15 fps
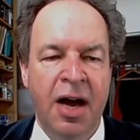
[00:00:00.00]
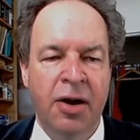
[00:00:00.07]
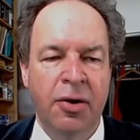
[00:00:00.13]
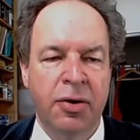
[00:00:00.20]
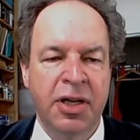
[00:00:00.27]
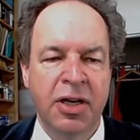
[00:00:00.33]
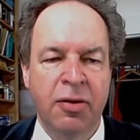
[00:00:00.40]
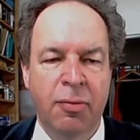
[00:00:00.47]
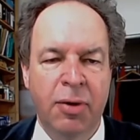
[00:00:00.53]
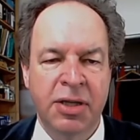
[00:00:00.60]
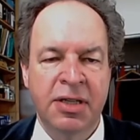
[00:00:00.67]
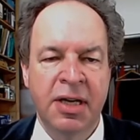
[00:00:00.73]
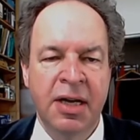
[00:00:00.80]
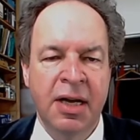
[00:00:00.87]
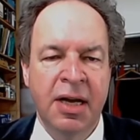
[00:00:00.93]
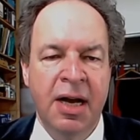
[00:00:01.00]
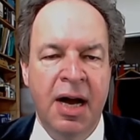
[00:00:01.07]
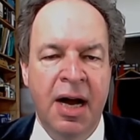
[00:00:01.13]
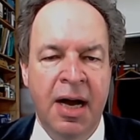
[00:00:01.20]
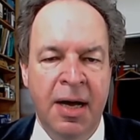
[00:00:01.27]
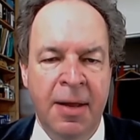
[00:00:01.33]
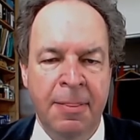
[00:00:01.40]
or kilowatt,
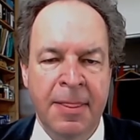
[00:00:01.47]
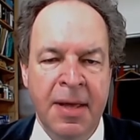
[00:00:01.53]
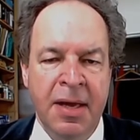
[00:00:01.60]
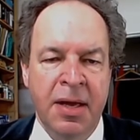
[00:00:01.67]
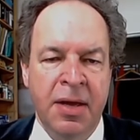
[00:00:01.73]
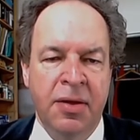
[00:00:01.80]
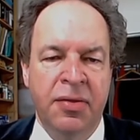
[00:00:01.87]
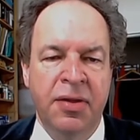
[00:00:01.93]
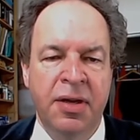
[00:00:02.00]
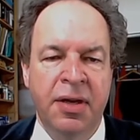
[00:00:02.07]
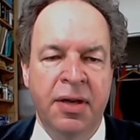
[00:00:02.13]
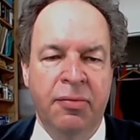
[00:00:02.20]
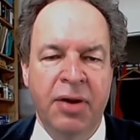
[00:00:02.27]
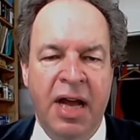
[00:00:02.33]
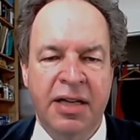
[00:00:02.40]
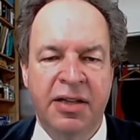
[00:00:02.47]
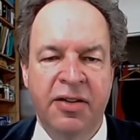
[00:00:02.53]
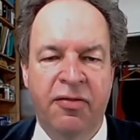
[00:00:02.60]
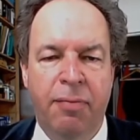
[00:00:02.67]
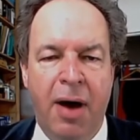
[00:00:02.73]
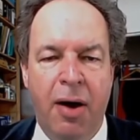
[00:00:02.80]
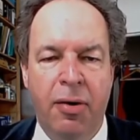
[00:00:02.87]
the
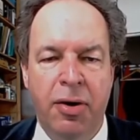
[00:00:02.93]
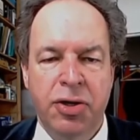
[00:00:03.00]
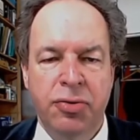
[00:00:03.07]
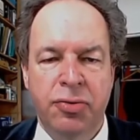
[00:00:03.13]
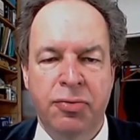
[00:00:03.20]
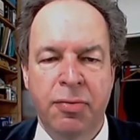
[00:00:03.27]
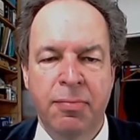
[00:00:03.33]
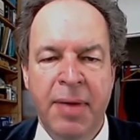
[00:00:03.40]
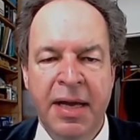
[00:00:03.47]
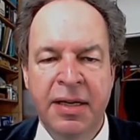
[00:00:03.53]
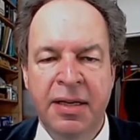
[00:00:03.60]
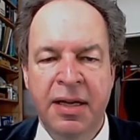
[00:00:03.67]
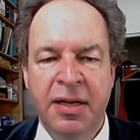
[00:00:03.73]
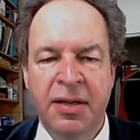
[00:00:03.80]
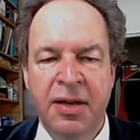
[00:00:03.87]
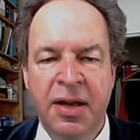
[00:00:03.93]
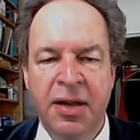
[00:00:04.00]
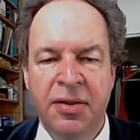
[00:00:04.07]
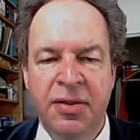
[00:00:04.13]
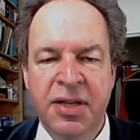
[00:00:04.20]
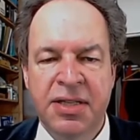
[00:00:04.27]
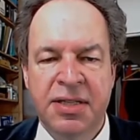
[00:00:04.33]
reactive power should remain in
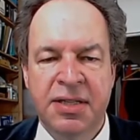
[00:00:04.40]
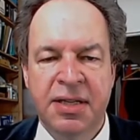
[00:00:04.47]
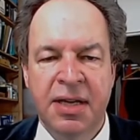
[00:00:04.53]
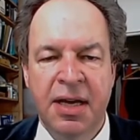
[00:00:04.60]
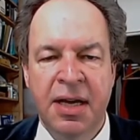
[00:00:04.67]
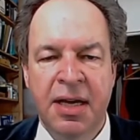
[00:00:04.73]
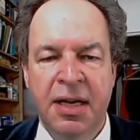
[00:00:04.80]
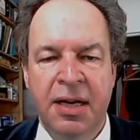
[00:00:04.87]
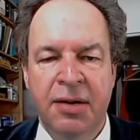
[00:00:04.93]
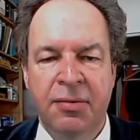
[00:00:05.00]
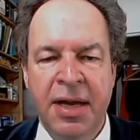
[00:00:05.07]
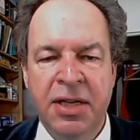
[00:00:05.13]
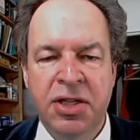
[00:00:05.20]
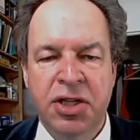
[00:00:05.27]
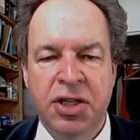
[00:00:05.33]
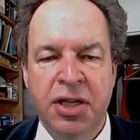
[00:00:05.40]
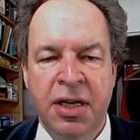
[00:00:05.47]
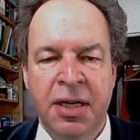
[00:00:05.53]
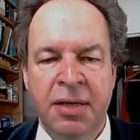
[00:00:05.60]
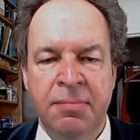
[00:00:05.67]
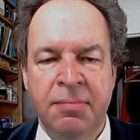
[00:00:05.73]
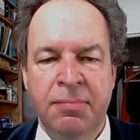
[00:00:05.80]
this range,
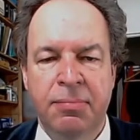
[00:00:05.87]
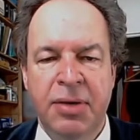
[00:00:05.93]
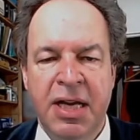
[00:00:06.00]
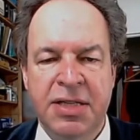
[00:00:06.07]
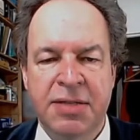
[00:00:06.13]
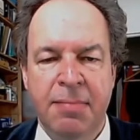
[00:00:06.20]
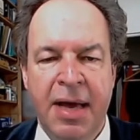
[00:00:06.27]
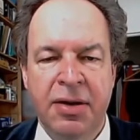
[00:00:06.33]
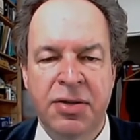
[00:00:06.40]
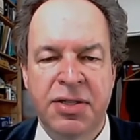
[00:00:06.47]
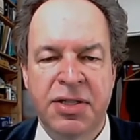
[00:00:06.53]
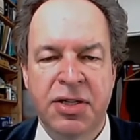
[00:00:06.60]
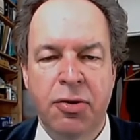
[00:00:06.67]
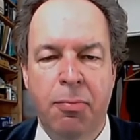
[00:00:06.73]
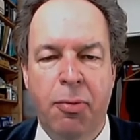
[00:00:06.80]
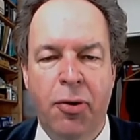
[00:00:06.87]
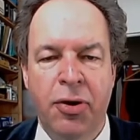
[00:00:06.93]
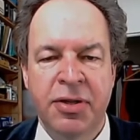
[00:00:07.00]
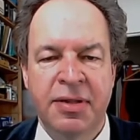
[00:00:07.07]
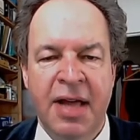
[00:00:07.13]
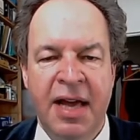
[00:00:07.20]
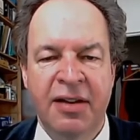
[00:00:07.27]
plus minus
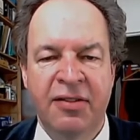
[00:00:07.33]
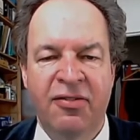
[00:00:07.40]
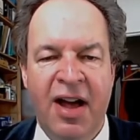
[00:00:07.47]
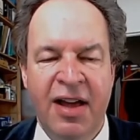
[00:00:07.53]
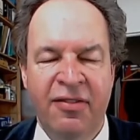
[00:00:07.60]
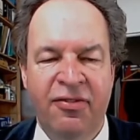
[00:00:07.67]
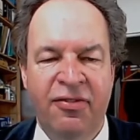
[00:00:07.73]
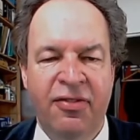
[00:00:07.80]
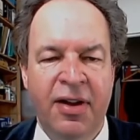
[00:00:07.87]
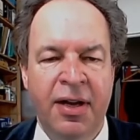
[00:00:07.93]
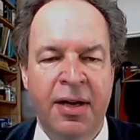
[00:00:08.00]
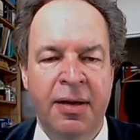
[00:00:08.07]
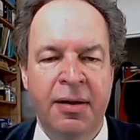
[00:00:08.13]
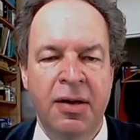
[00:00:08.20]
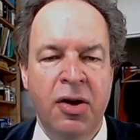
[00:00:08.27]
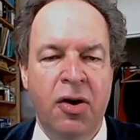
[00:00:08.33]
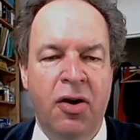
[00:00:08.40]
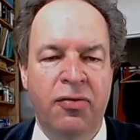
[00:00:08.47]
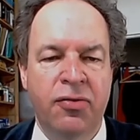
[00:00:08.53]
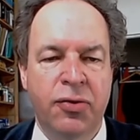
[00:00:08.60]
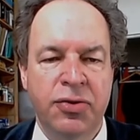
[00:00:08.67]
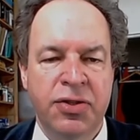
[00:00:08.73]
0.95
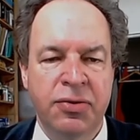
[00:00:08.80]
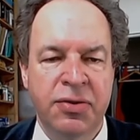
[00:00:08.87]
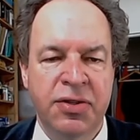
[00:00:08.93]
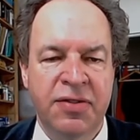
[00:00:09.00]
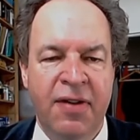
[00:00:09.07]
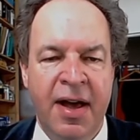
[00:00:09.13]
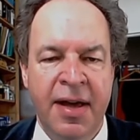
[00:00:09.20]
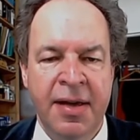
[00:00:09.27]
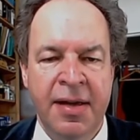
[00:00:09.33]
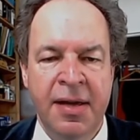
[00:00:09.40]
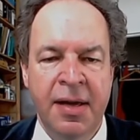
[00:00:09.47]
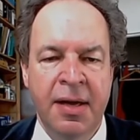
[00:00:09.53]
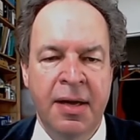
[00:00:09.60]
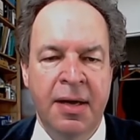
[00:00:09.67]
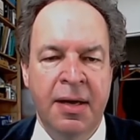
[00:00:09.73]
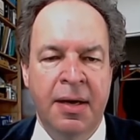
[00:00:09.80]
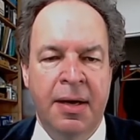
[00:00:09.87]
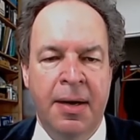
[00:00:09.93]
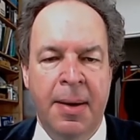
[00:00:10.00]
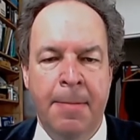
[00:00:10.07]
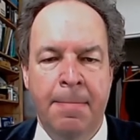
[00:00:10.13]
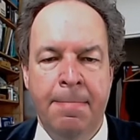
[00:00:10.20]
of cosinus phi,
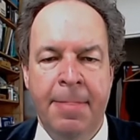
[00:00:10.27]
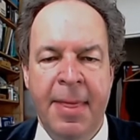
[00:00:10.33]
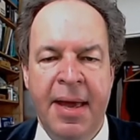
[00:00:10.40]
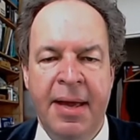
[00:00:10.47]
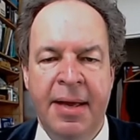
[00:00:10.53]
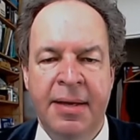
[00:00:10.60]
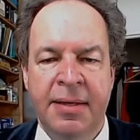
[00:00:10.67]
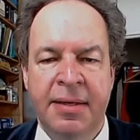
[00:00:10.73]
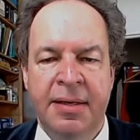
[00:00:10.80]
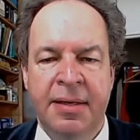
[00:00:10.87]
and